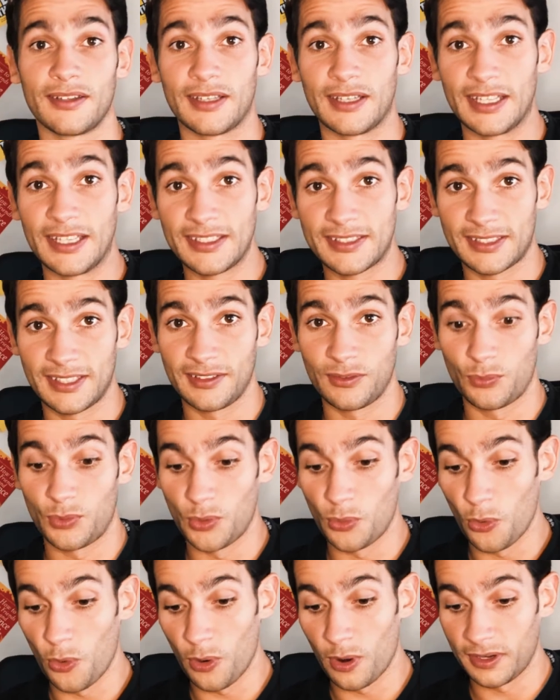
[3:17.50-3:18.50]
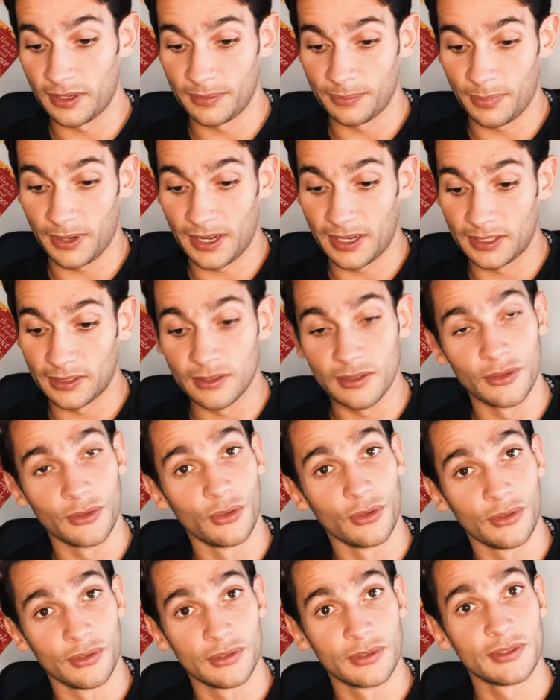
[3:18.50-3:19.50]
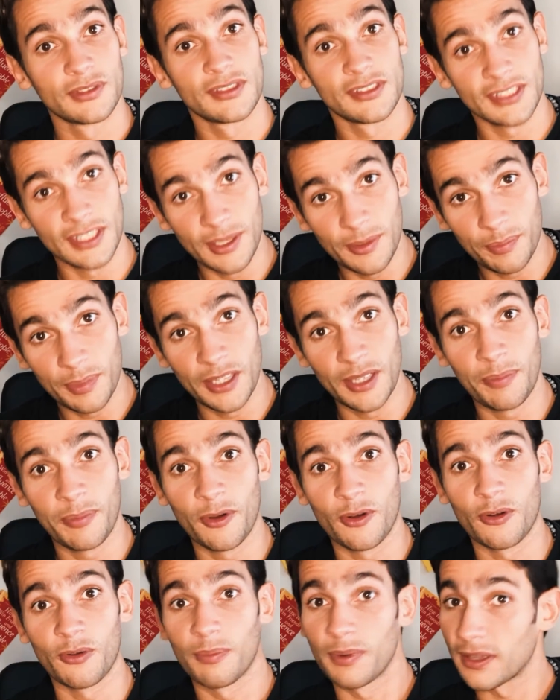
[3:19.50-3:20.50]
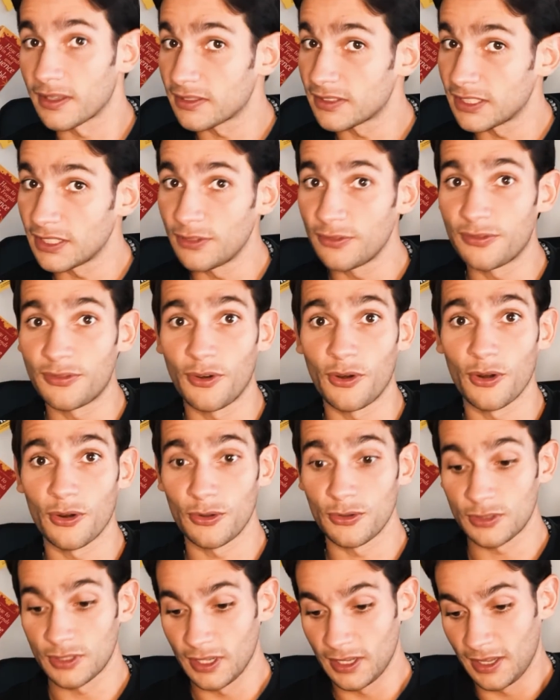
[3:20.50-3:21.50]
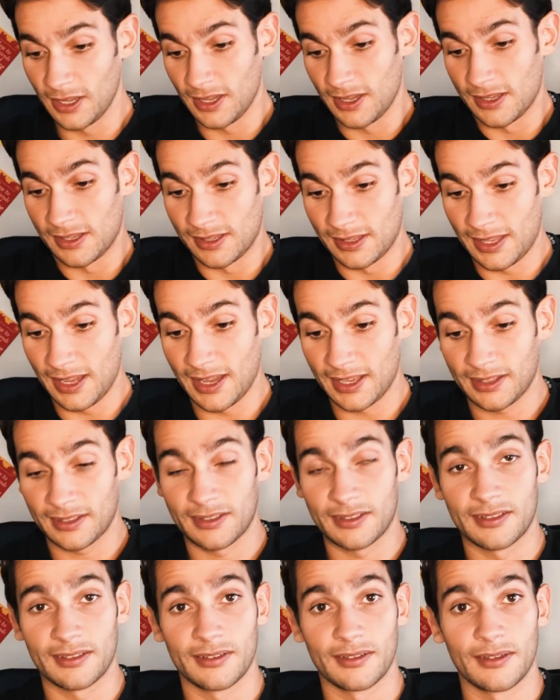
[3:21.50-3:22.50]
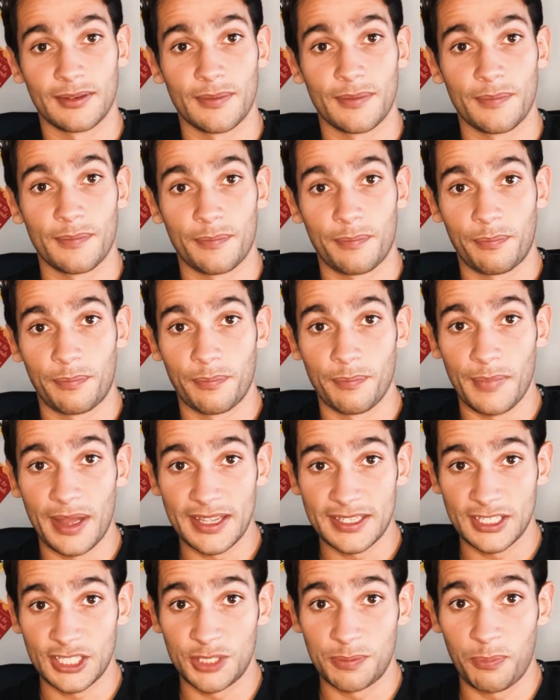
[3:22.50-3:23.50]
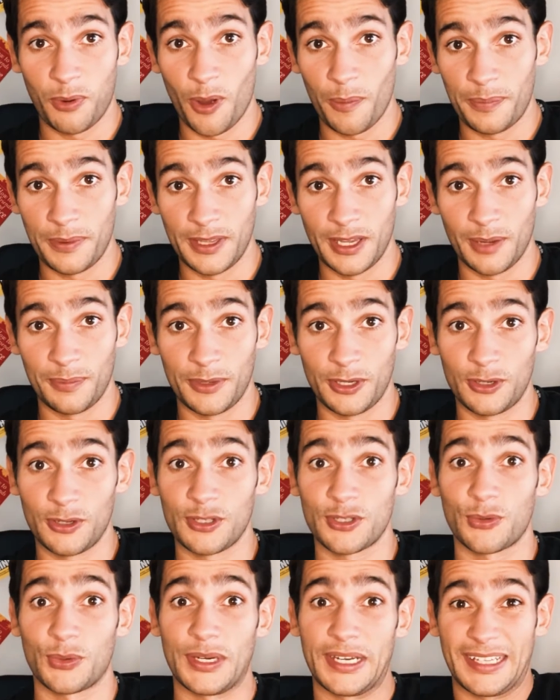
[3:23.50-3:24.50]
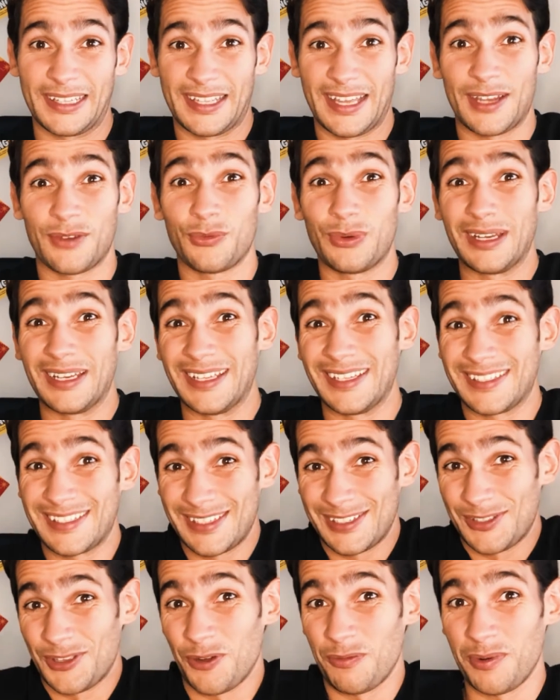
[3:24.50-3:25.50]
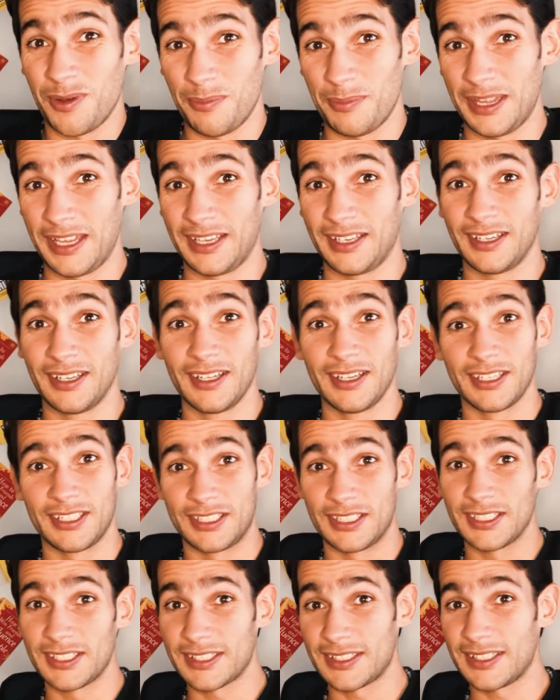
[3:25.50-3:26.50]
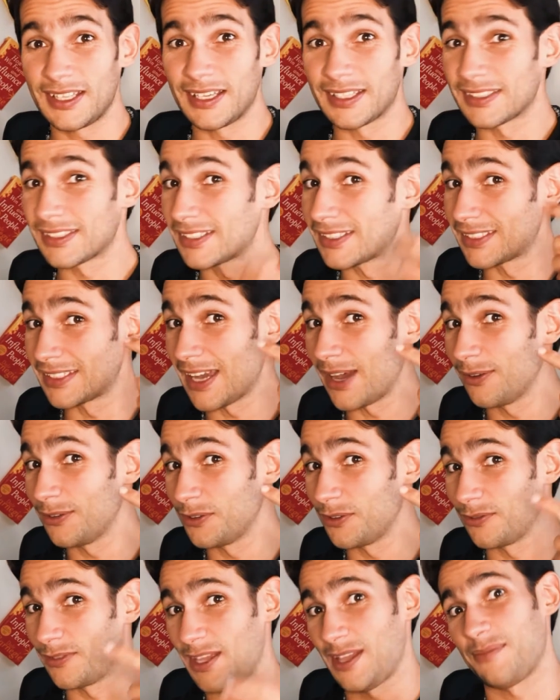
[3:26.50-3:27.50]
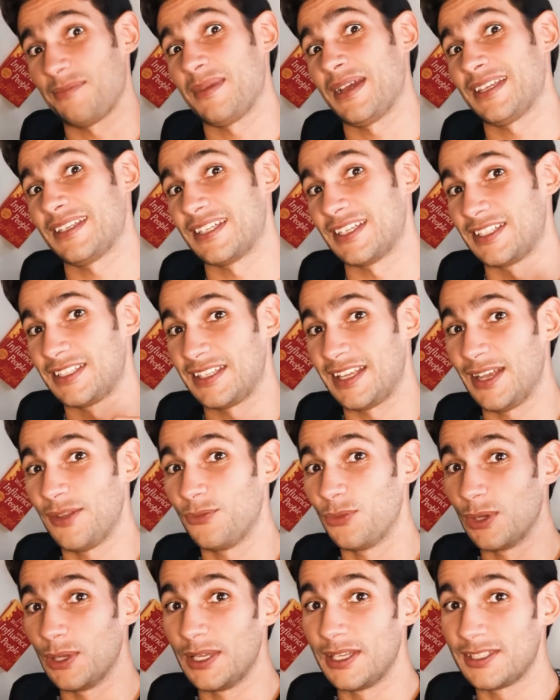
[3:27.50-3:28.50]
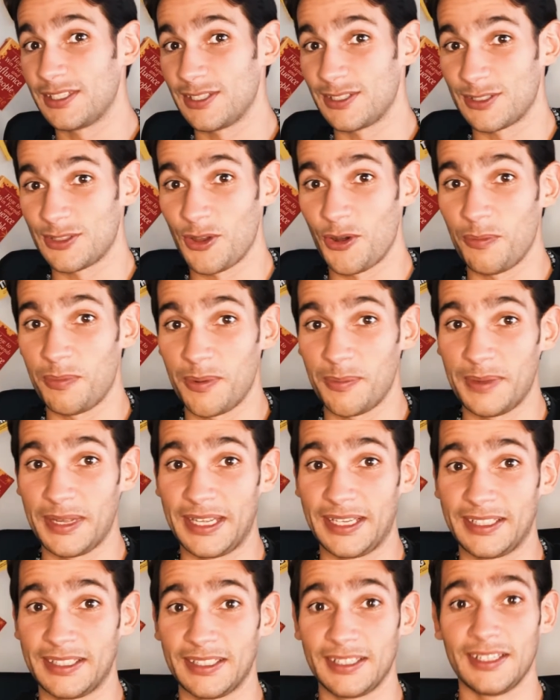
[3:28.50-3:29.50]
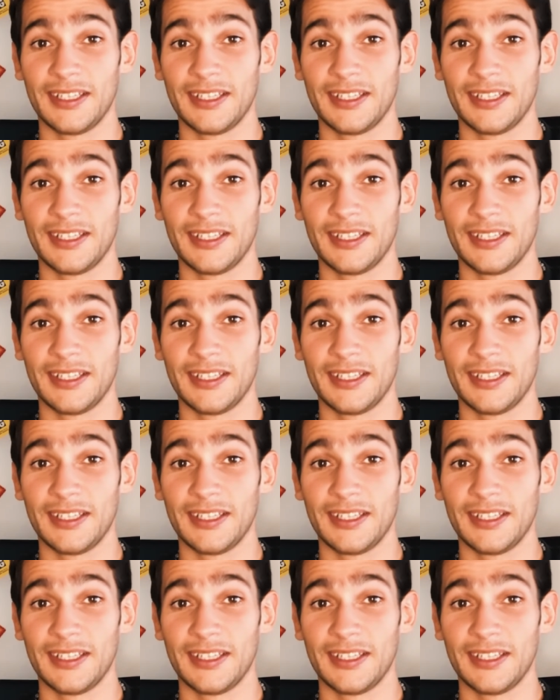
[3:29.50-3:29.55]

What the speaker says: instant reward by seeing people, by seeing photos, that message popping up in your screen that releases dopamine. Just the sound of that message that releases dopamine.